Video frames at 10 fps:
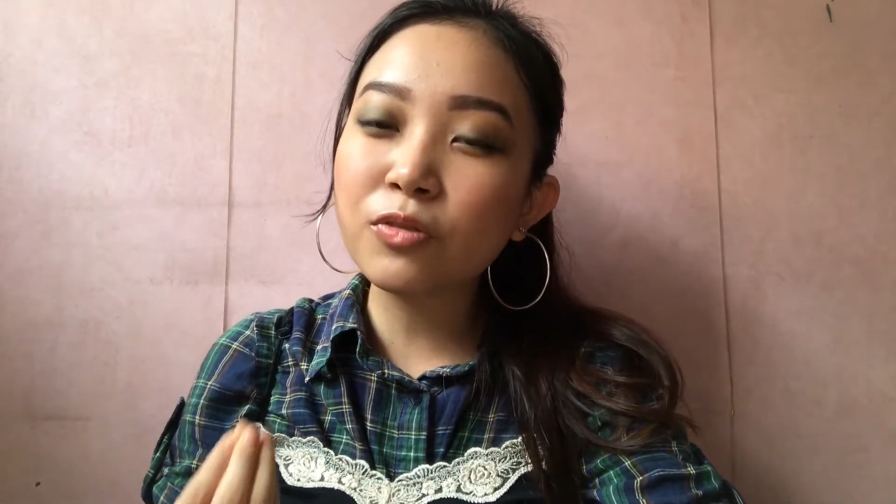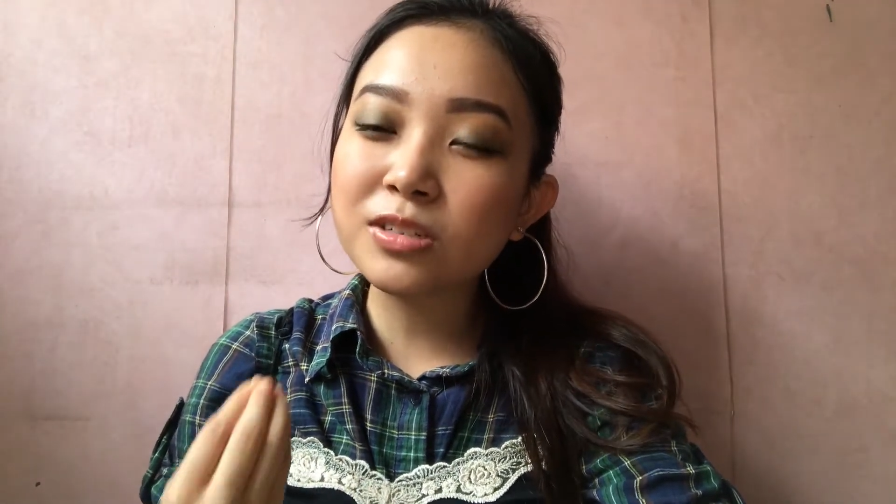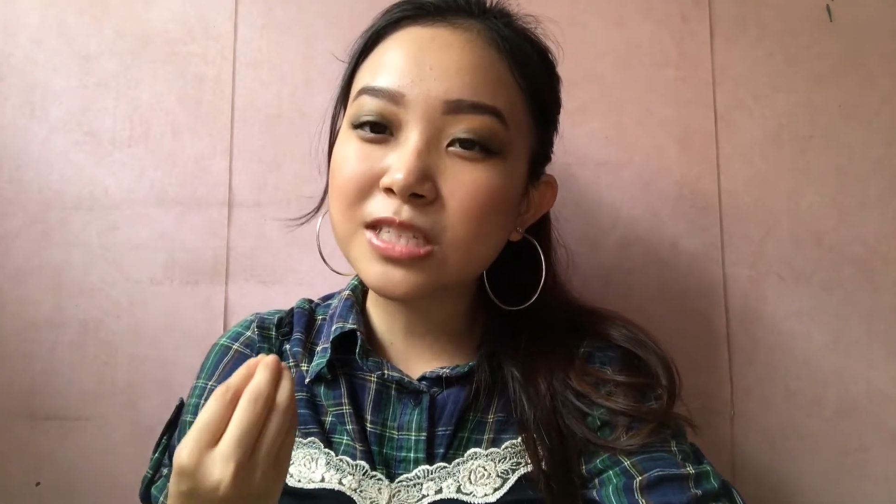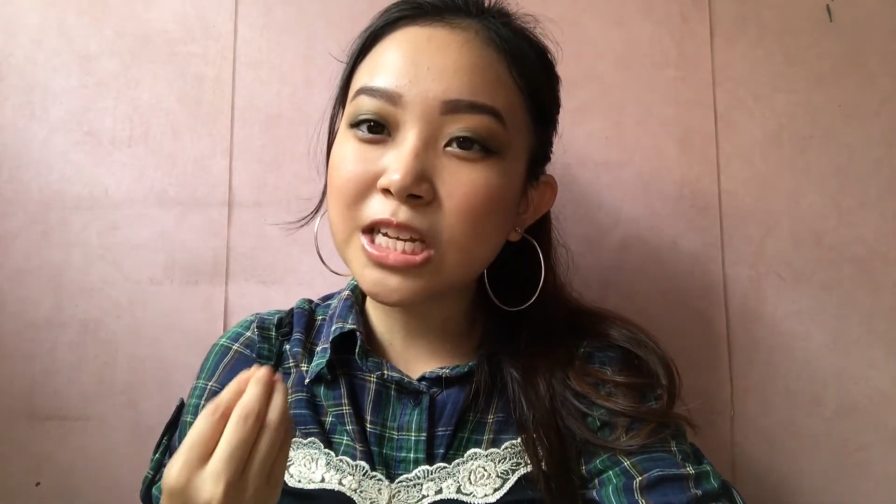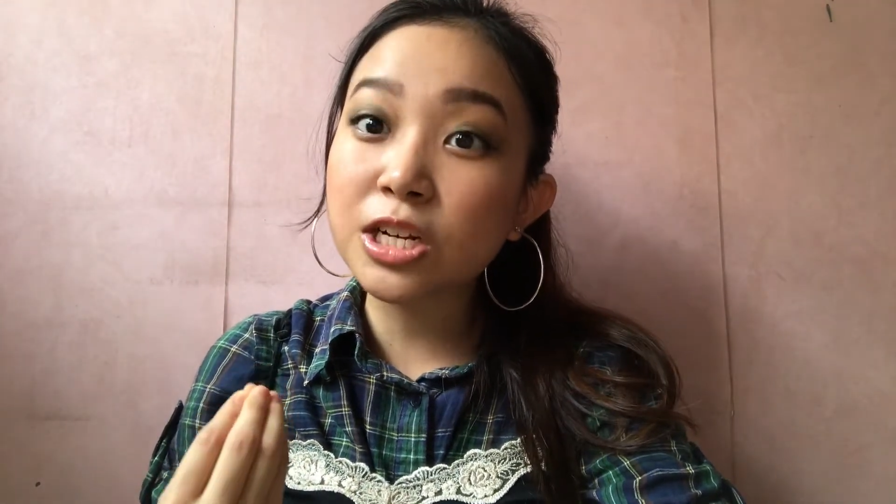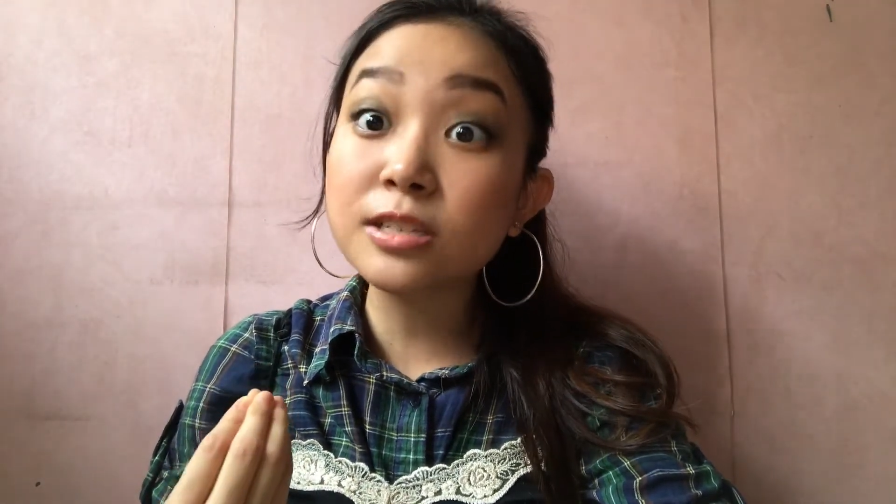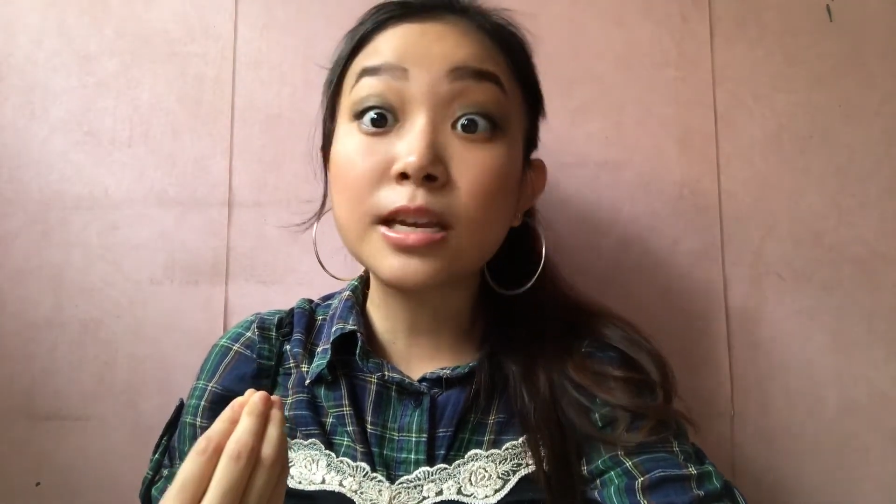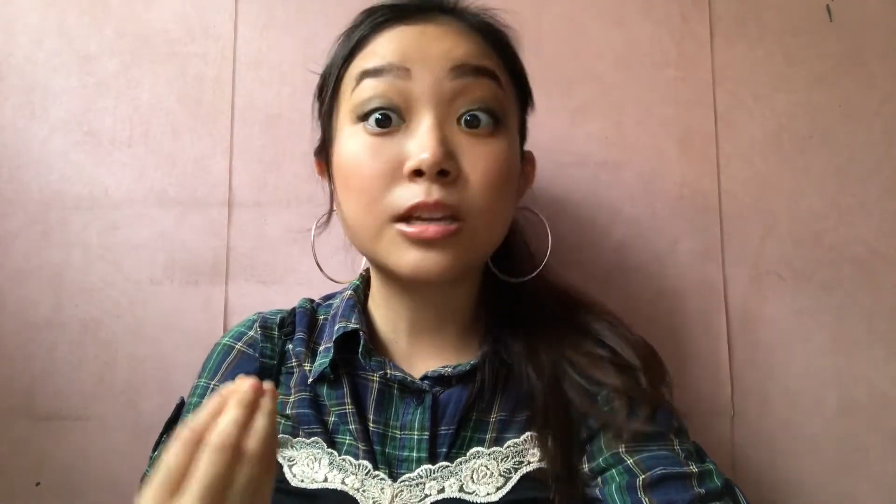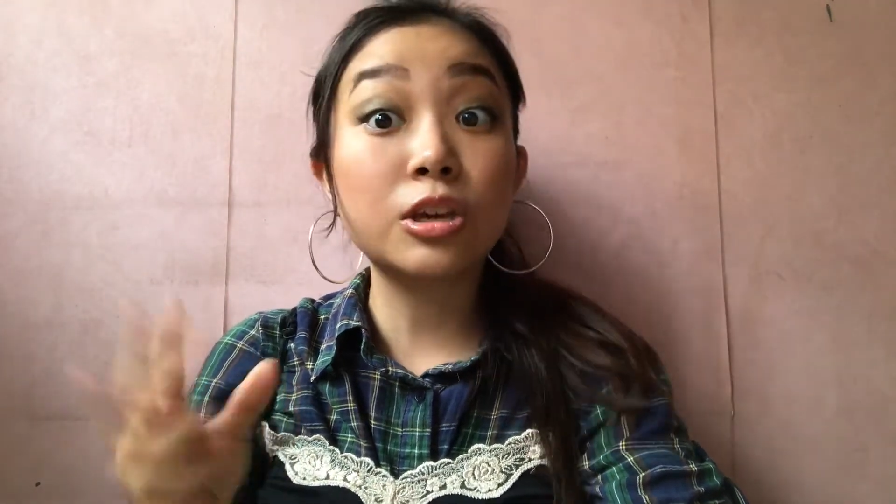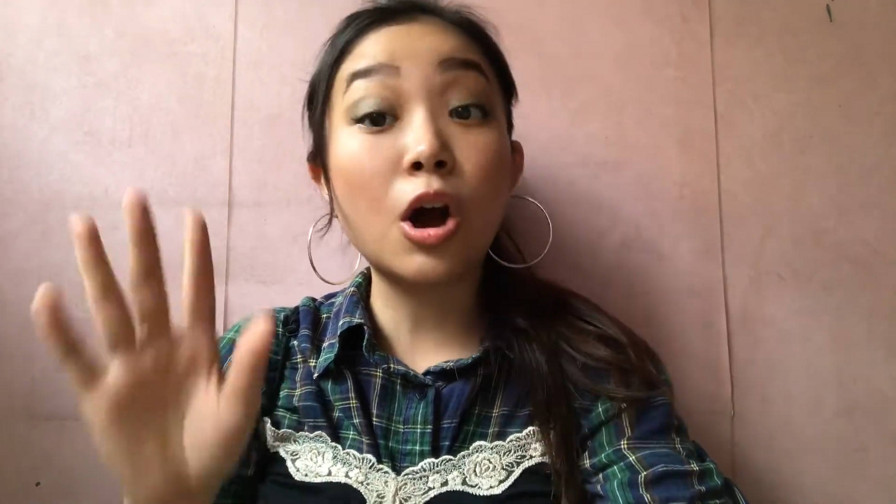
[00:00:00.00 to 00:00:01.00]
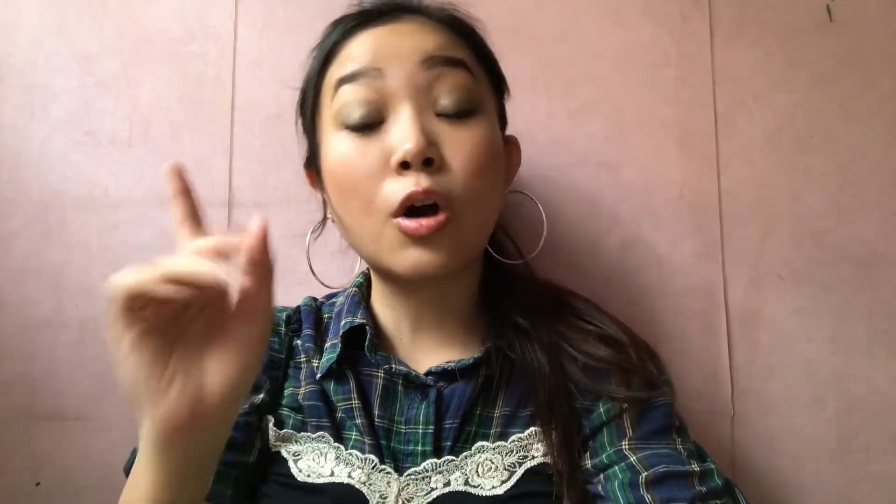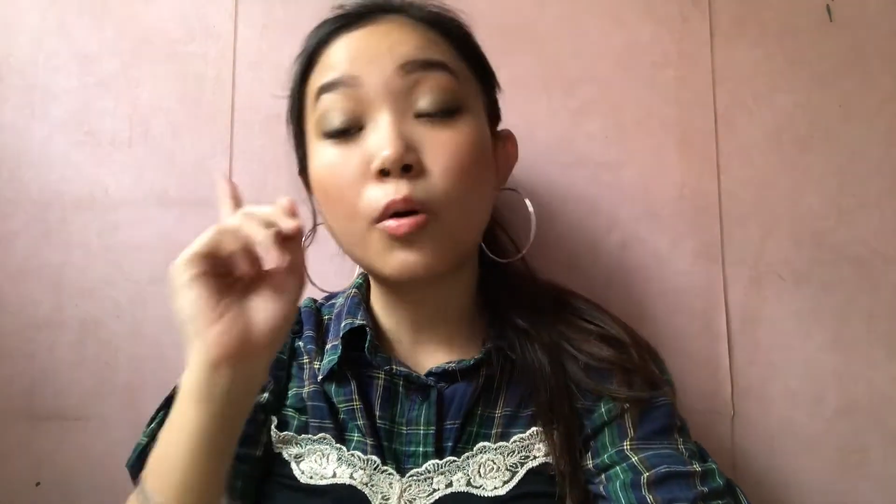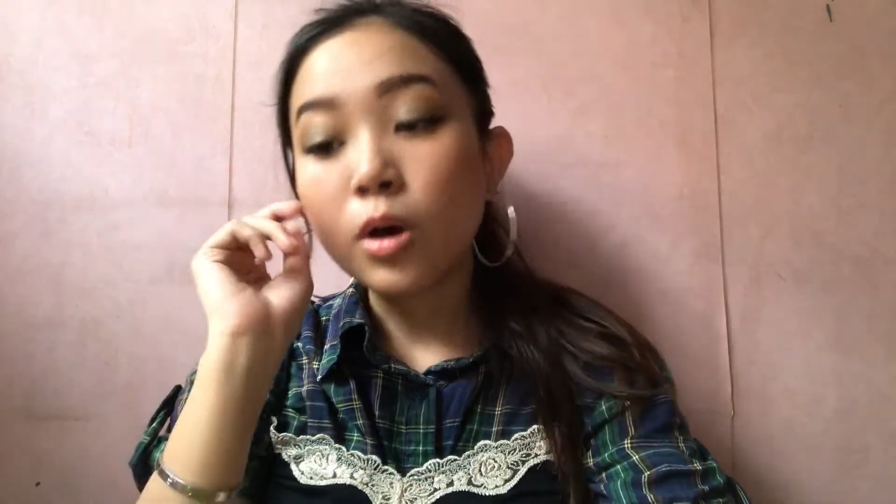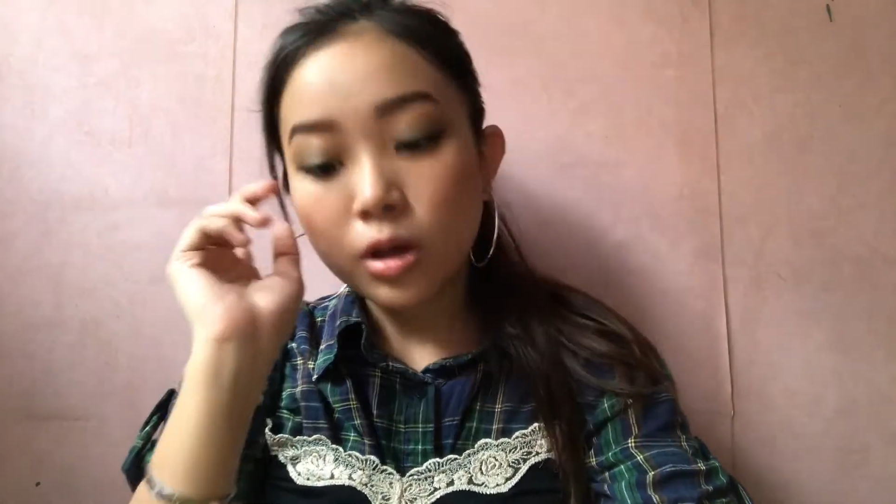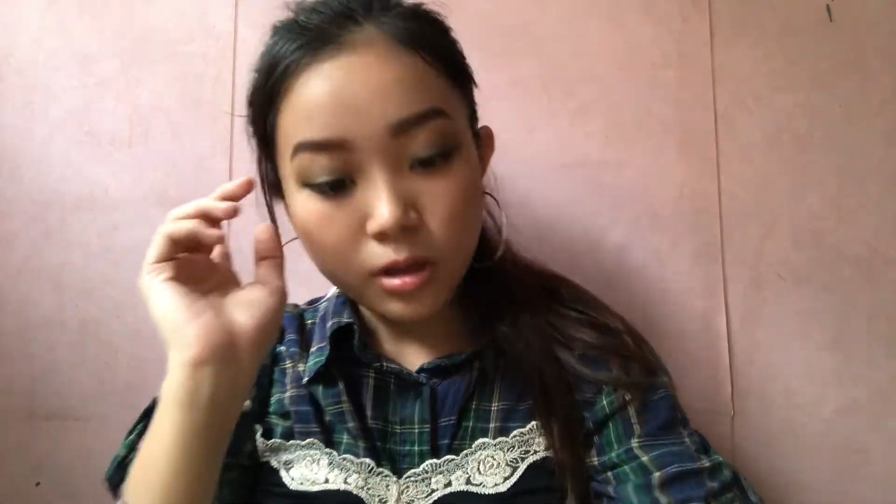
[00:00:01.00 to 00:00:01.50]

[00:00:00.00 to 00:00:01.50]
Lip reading: for sneakers, and yo,